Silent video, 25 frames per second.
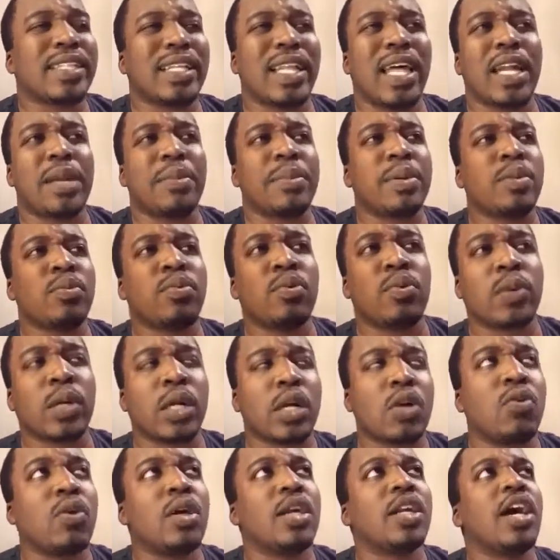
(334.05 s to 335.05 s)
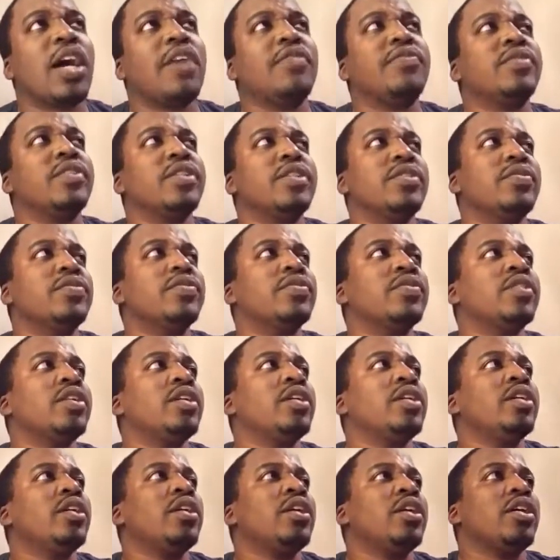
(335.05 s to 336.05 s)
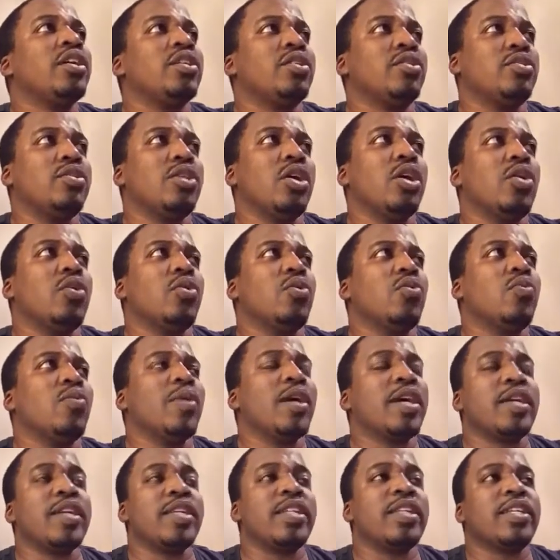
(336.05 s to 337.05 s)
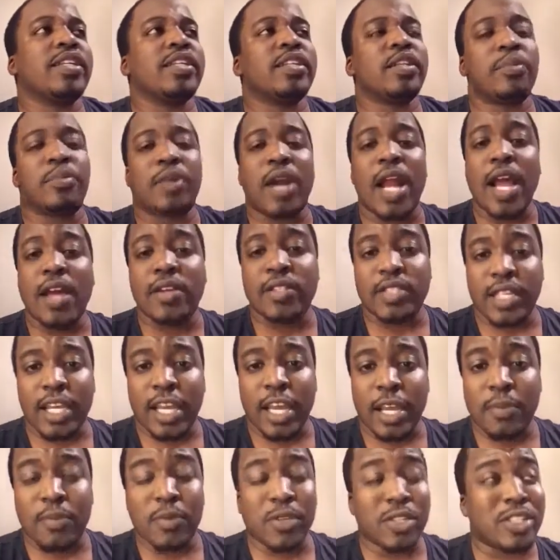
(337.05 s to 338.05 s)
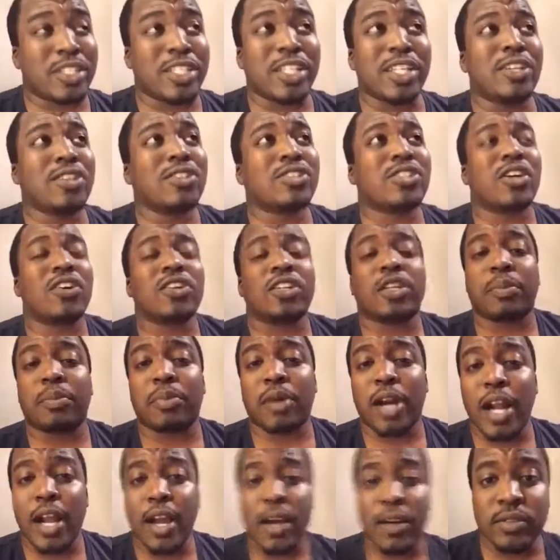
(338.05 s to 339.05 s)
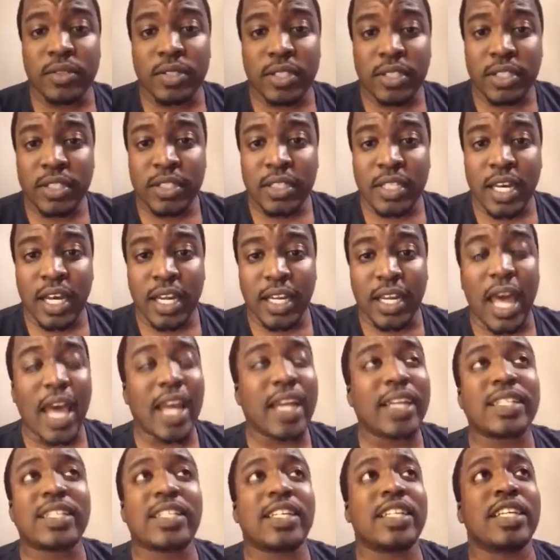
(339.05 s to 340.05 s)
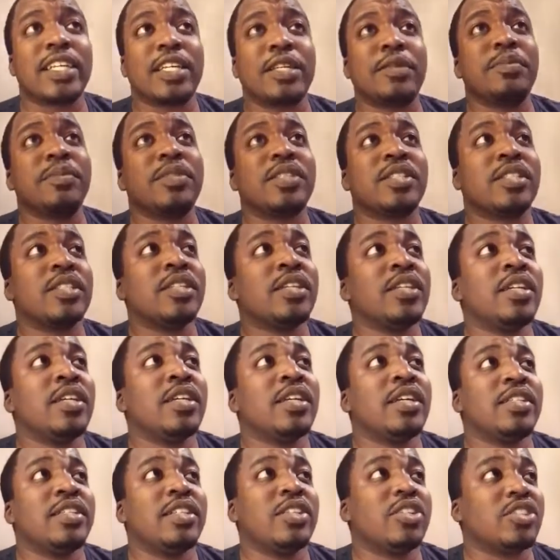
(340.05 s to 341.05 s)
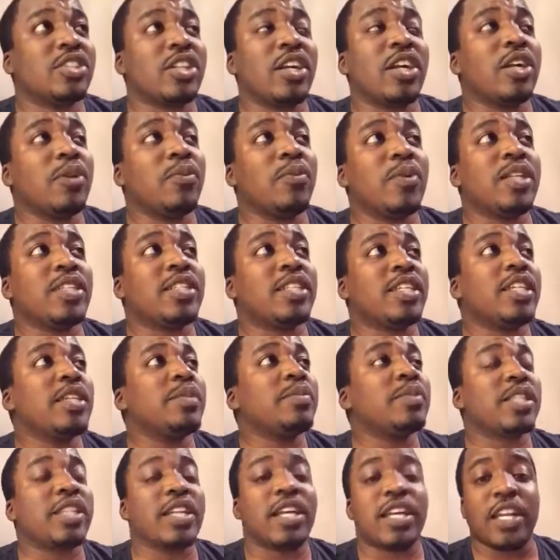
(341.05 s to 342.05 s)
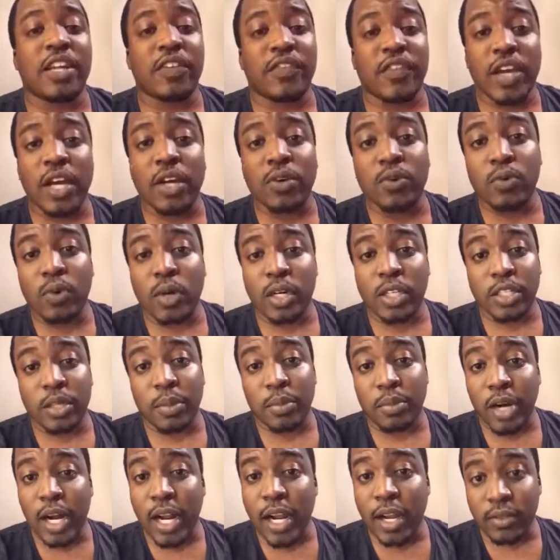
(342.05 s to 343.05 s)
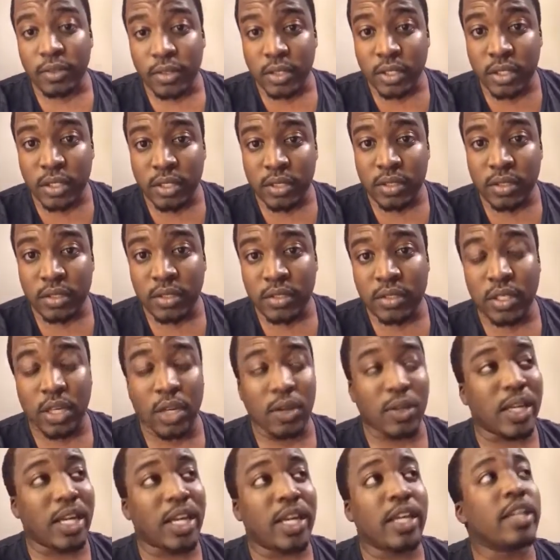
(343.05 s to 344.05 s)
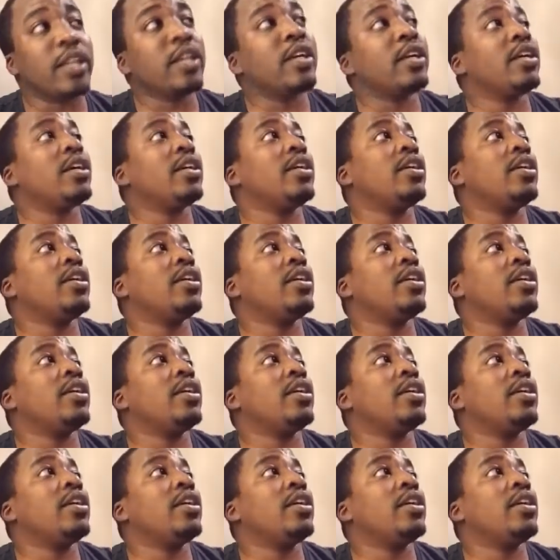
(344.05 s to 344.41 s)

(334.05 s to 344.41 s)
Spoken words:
A lot of people were going off of what he did in the Browns game. Well, the Steelers aren't the Browns. A lot of teams, there's 31 teams in the NFL who aren't the Browns. Okay?